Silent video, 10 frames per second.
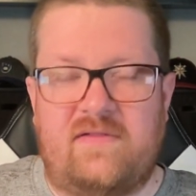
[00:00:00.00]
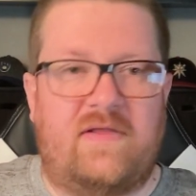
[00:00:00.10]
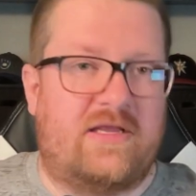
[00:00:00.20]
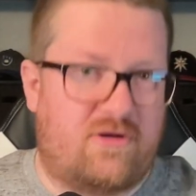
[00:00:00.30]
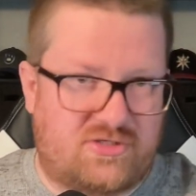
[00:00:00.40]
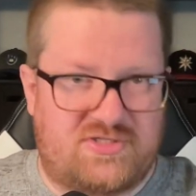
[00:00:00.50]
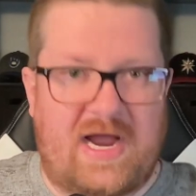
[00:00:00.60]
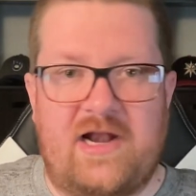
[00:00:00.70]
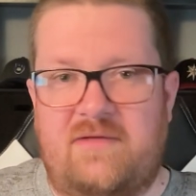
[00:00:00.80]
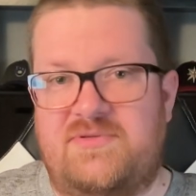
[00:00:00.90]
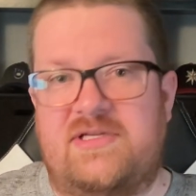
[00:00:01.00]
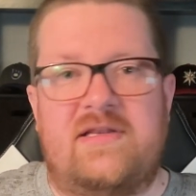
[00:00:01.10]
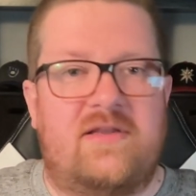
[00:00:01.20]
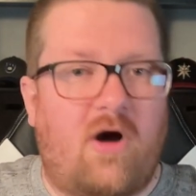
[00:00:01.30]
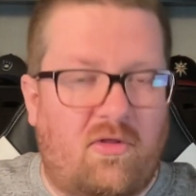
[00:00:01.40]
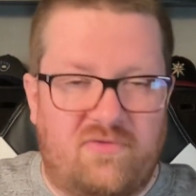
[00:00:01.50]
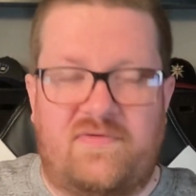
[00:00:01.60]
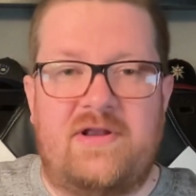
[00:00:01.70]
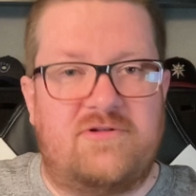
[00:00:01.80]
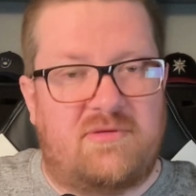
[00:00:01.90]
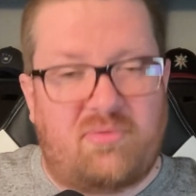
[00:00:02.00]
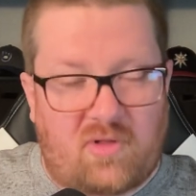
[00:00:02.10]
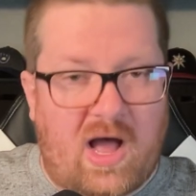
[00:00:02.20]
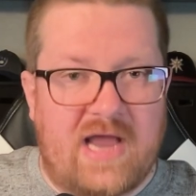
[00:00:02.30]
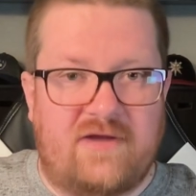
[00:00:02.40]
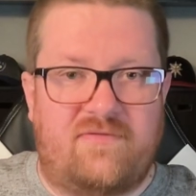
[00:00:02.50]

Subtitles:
like your signups and all the vendors applying